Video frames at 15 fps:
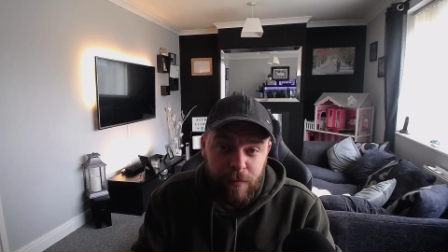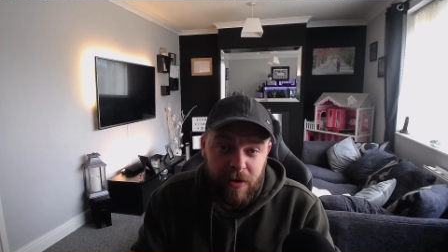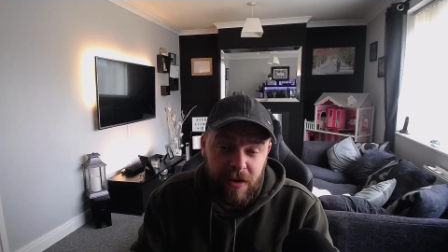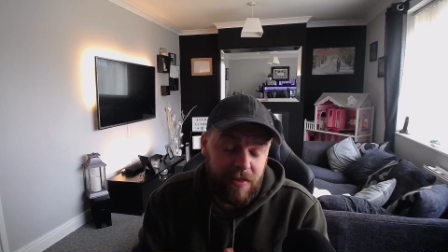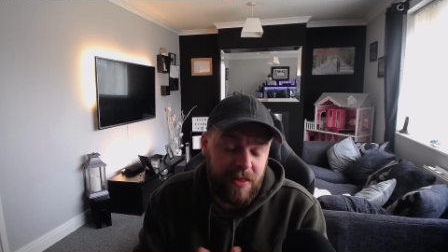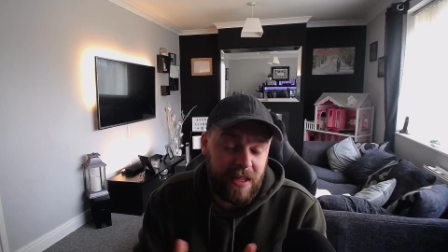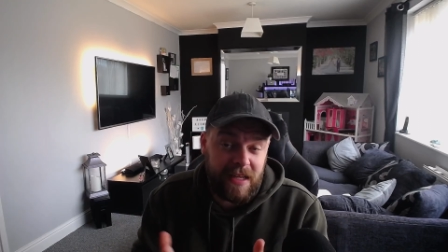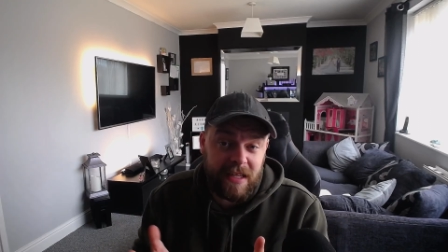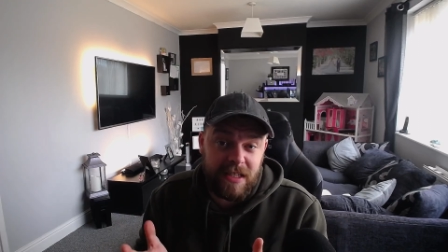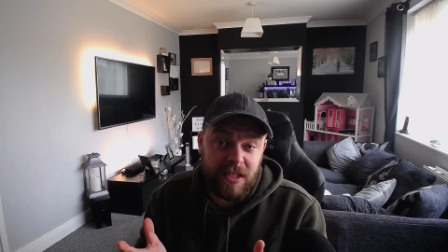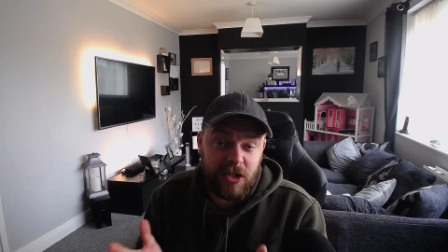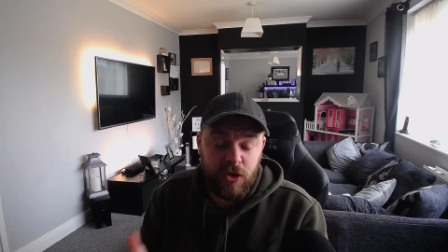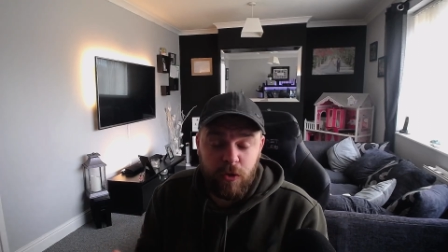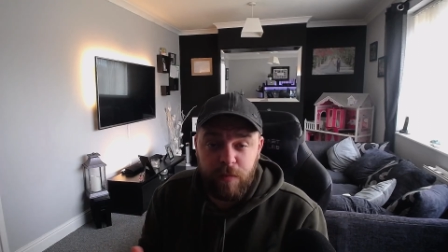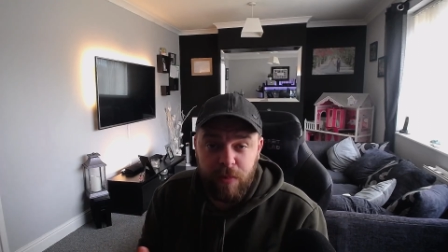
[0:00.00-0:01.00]
but I think it's
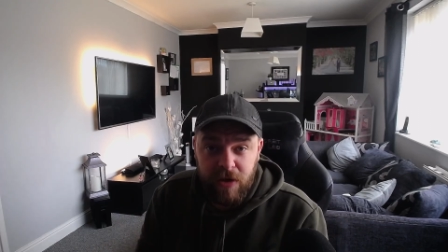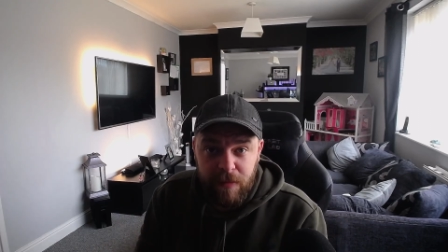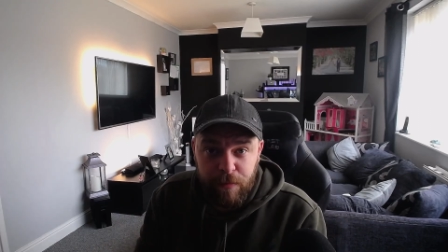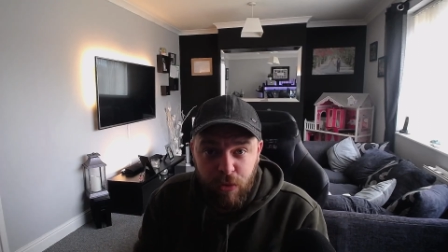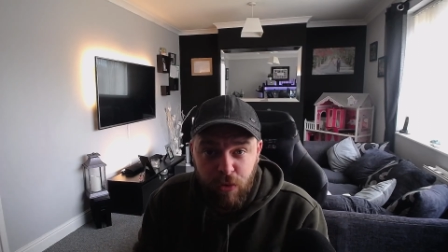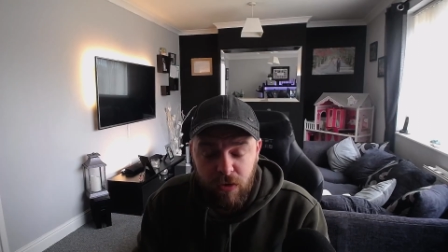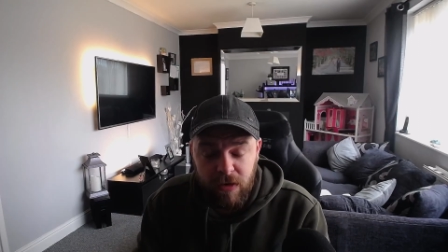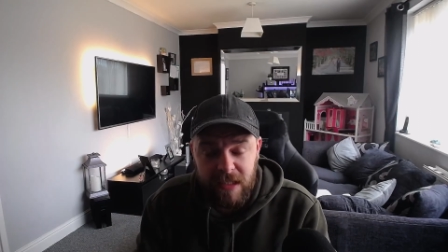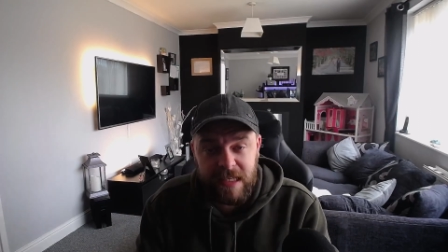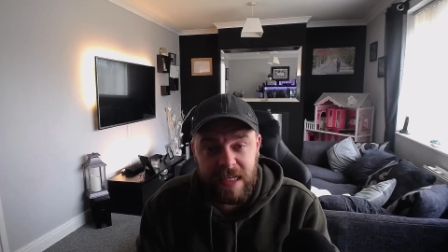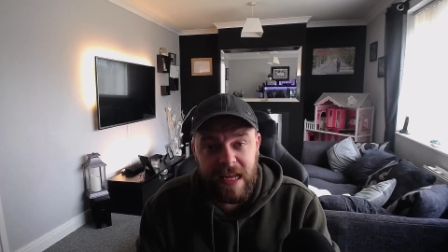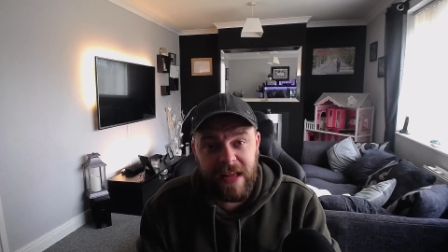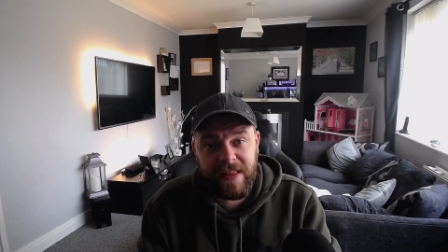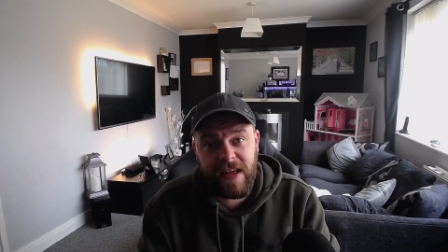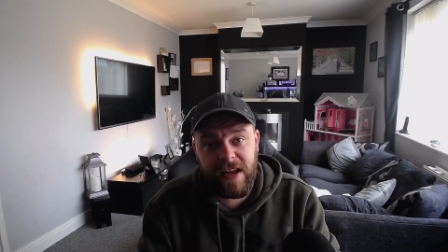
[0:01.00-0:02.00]
super important to
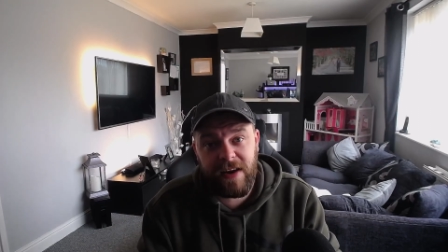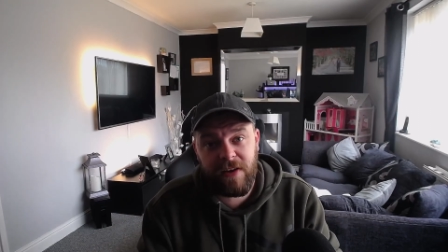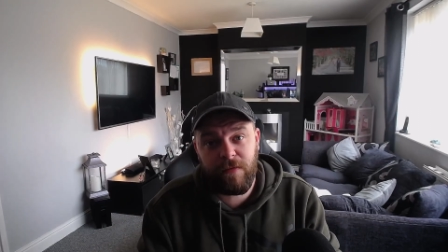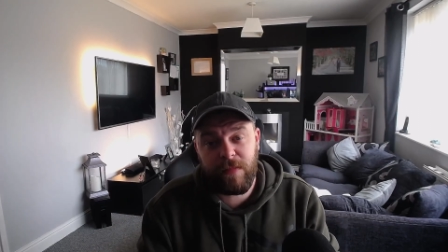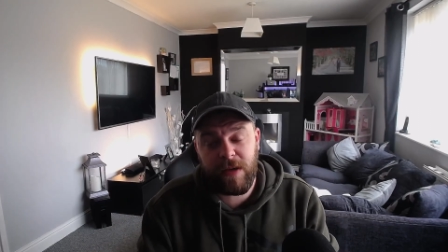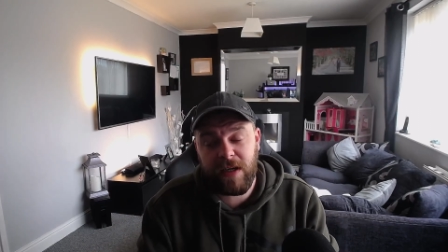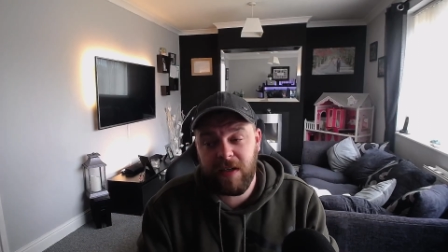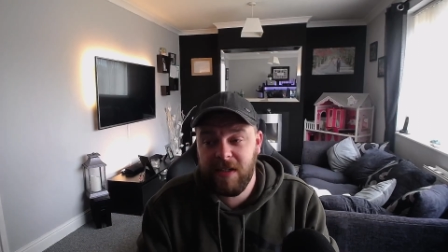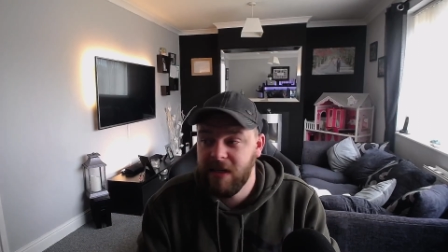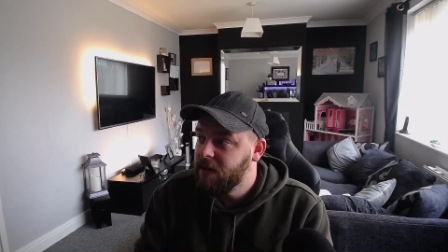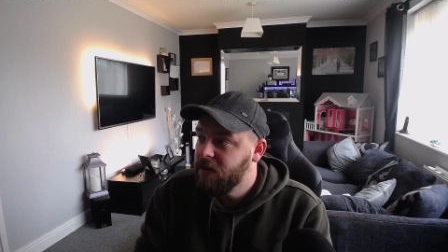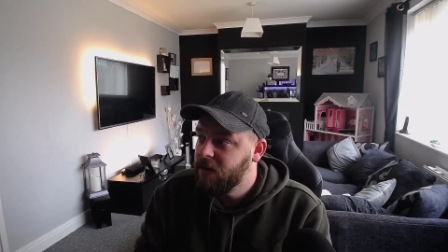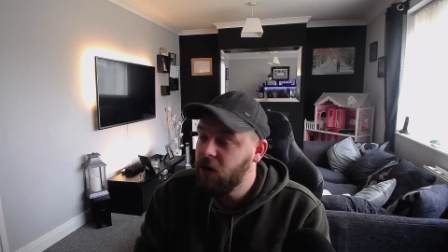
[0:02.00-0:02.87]
get that out because